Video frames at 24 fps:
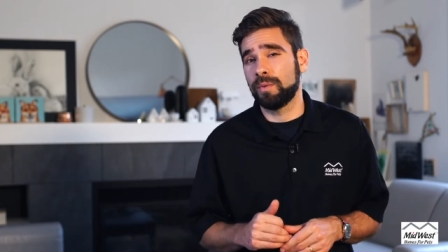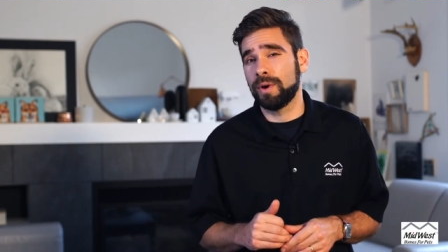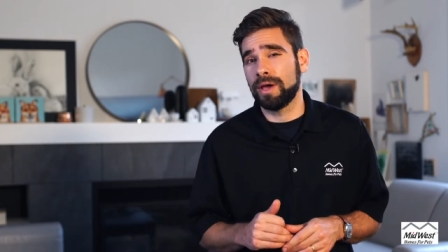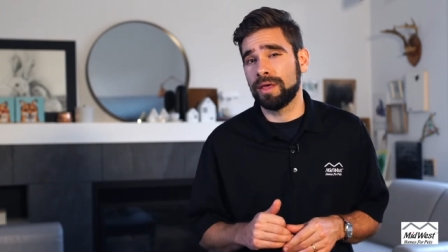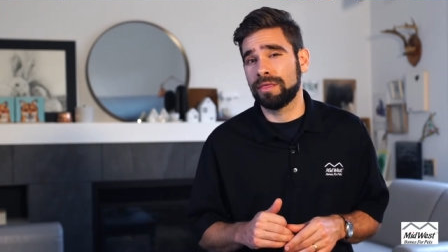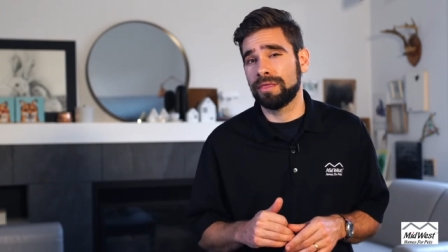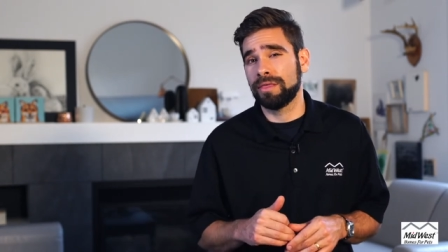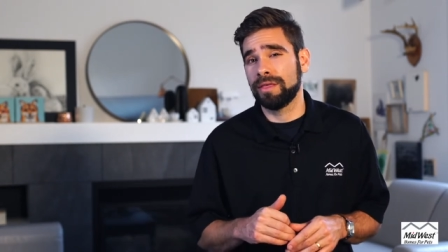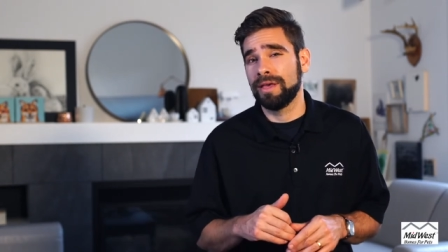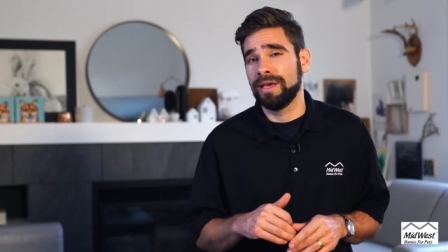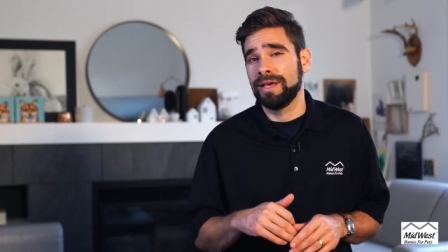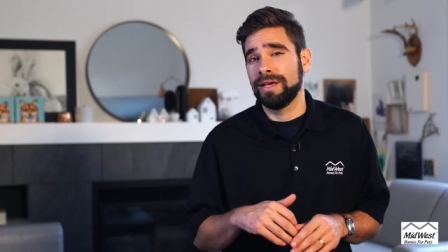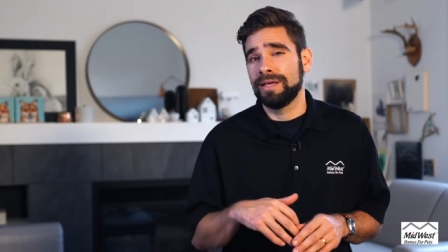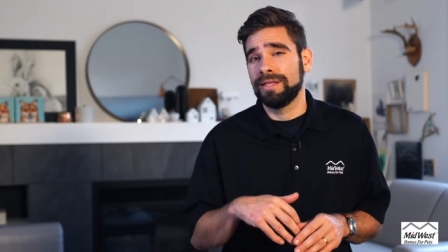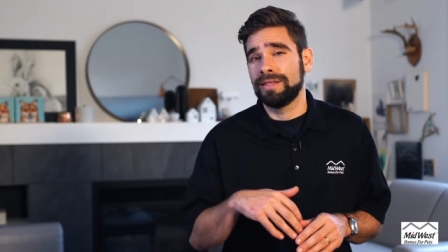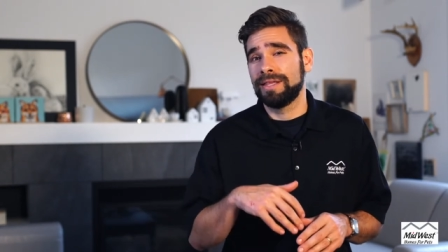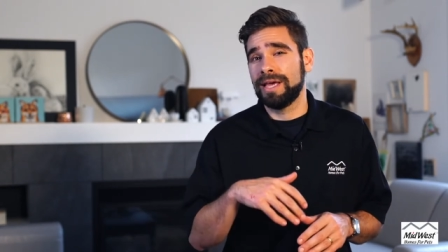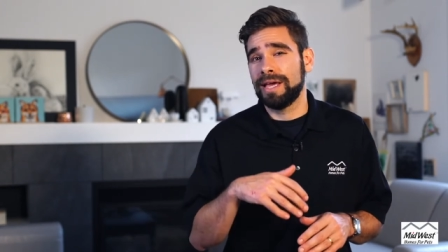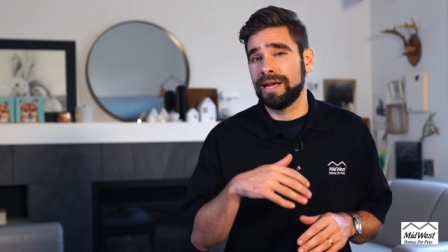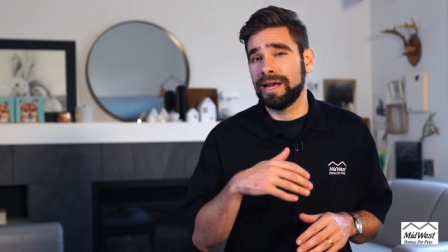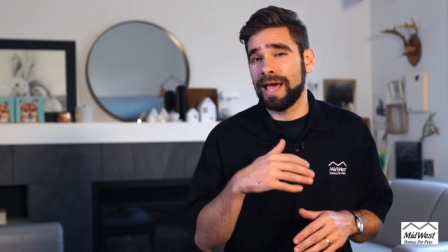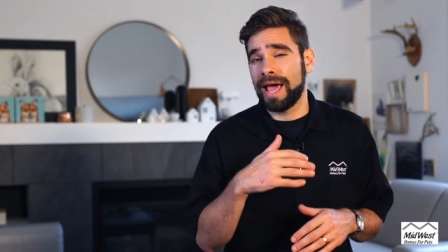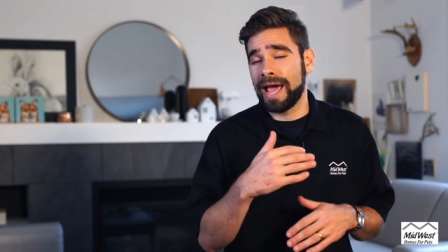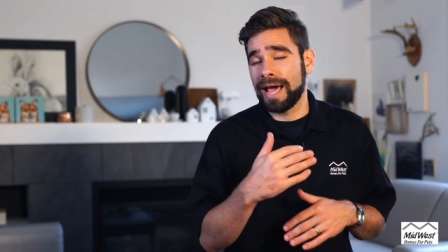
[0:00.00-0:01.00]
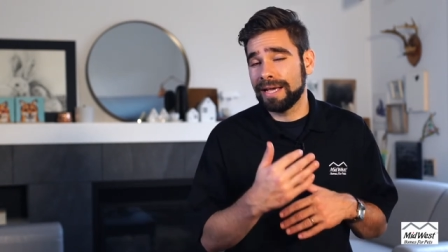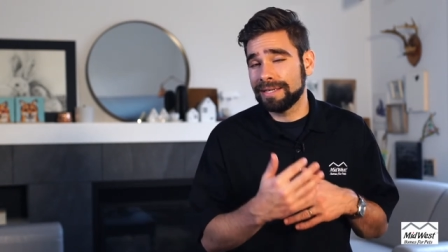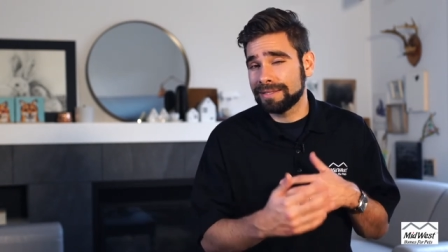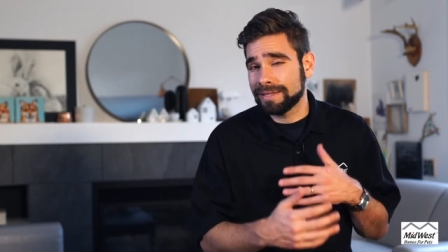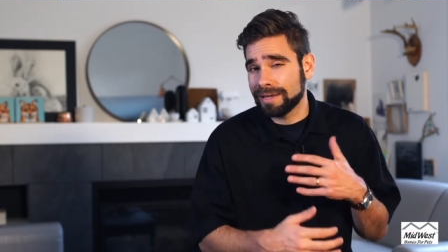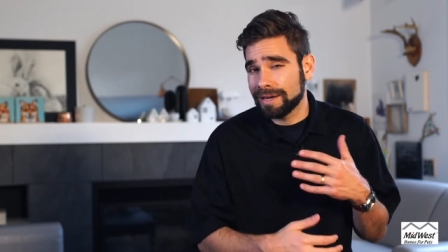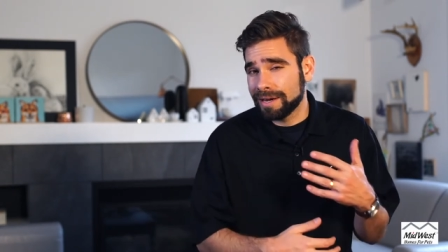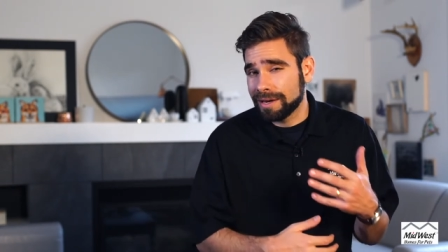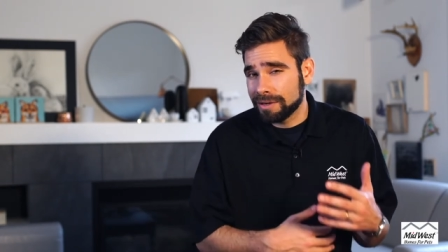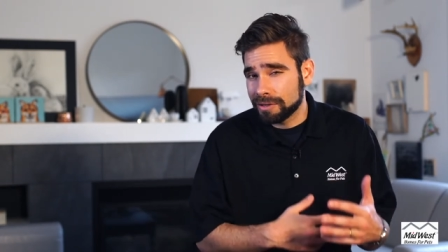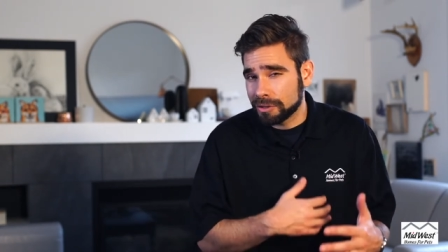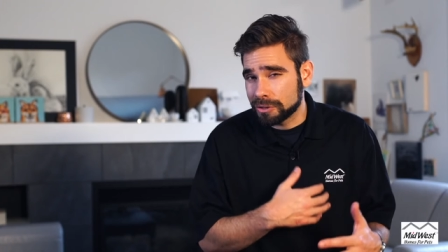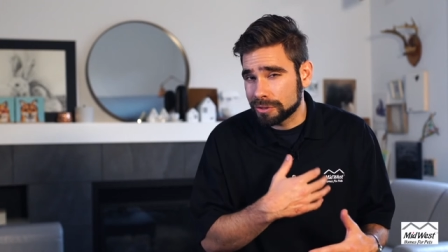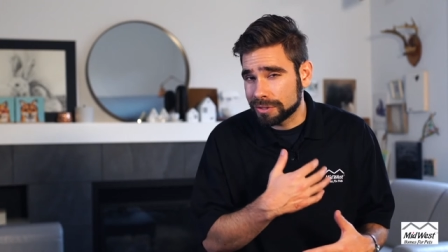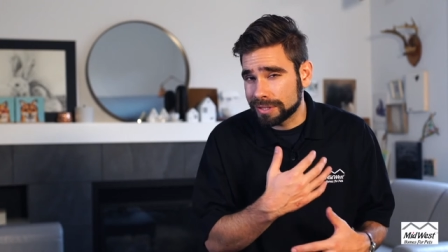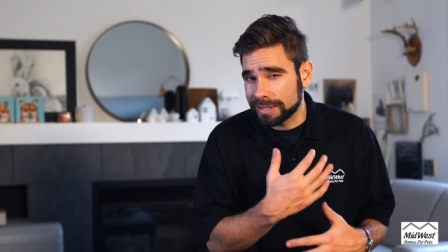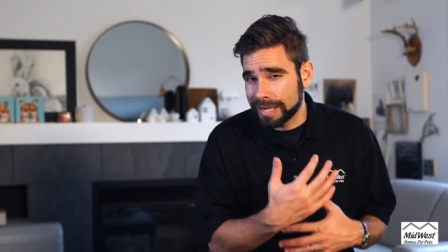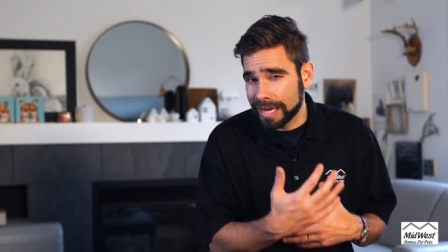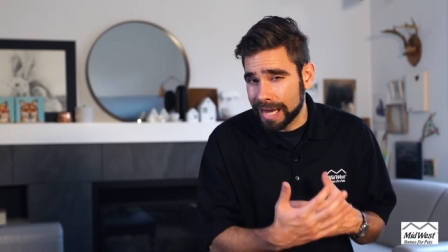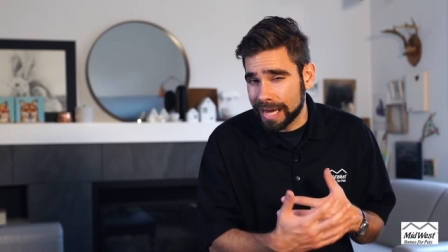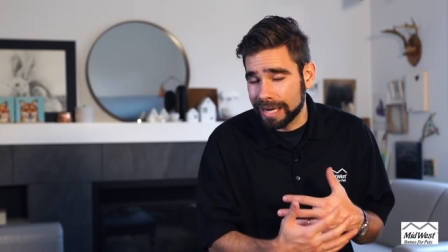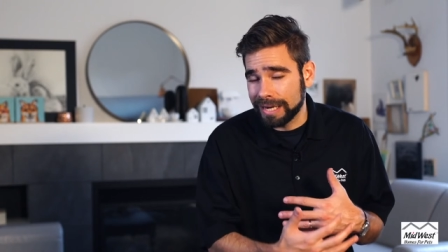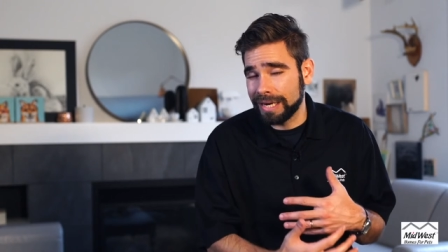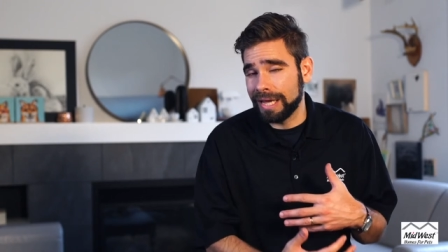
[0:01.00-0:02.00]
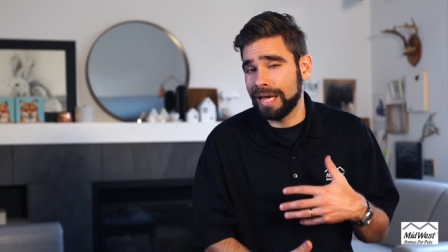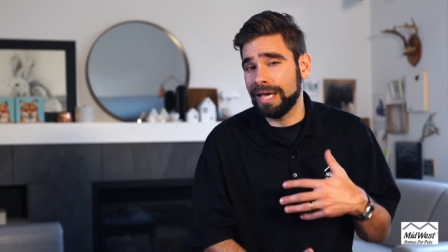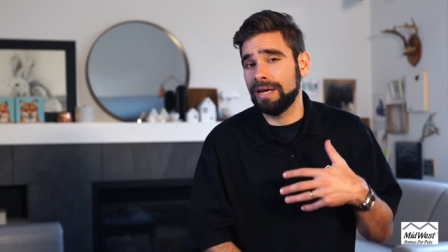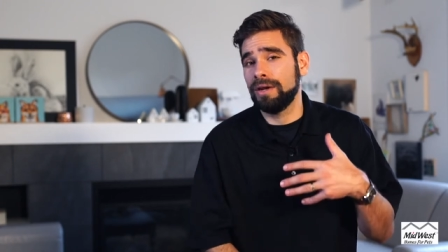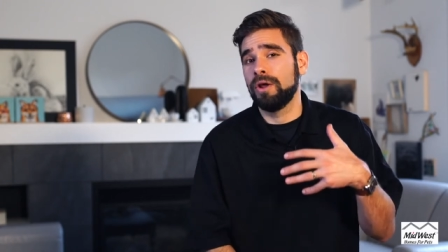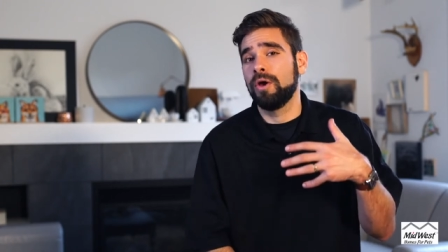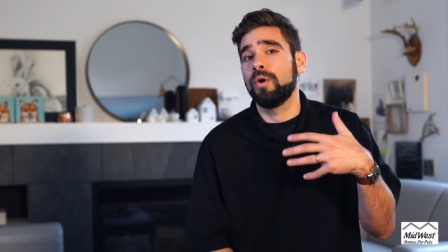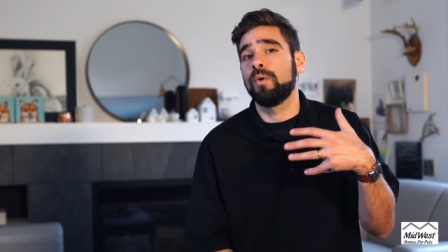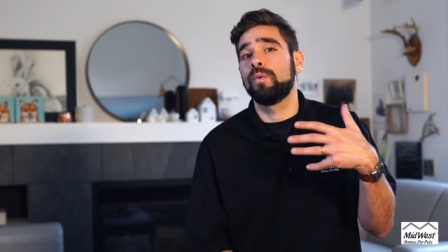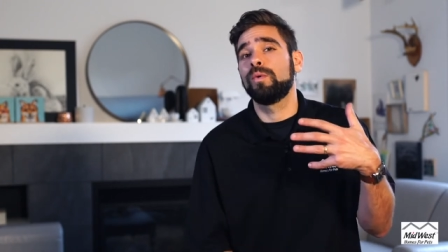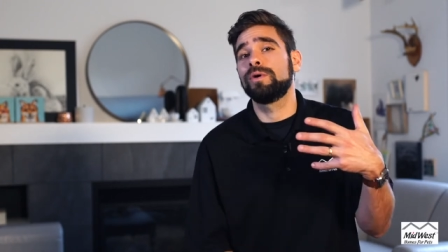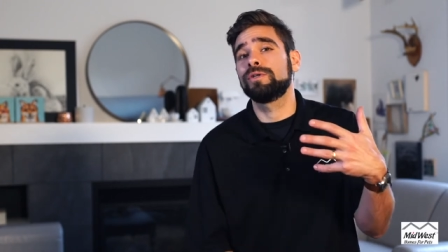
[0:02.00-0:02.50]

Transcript: with that, as I understand it,